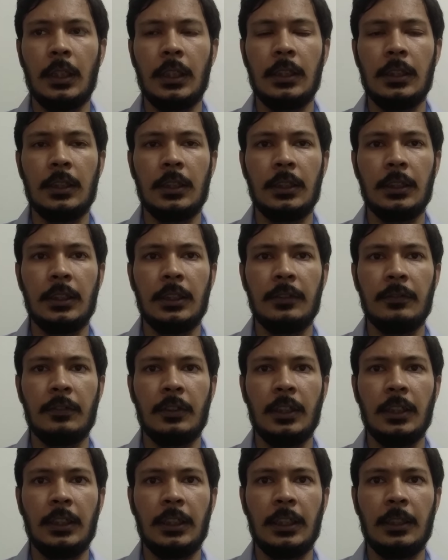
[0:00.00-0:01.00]
I learned
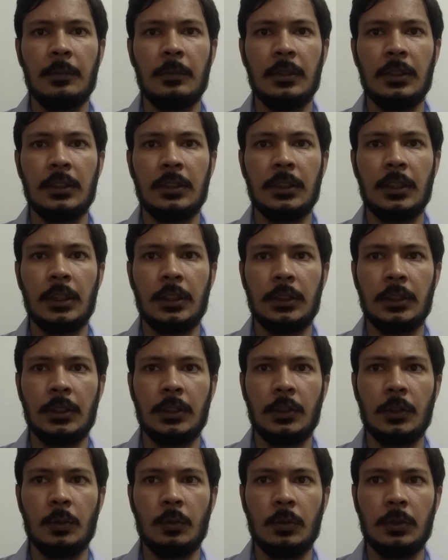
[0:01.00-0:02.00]
different
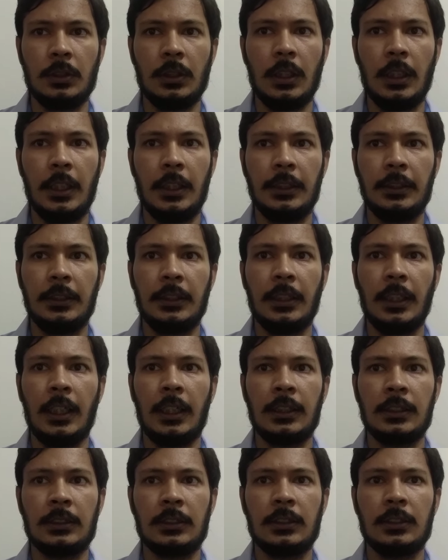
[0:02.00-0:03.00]
administration tools like
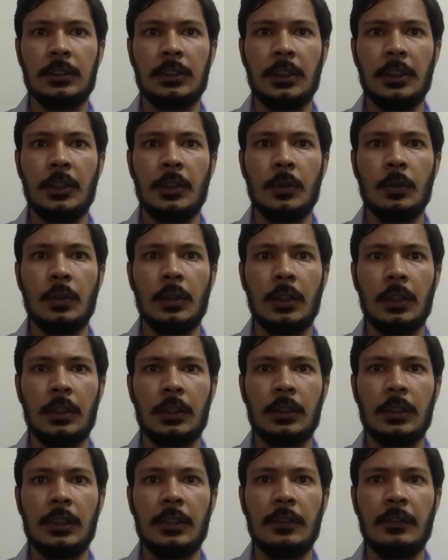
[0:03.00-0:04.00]
task
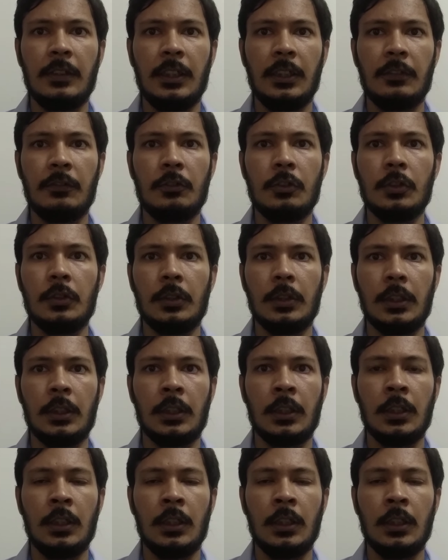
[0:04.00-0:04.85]
scheduler, event viewer,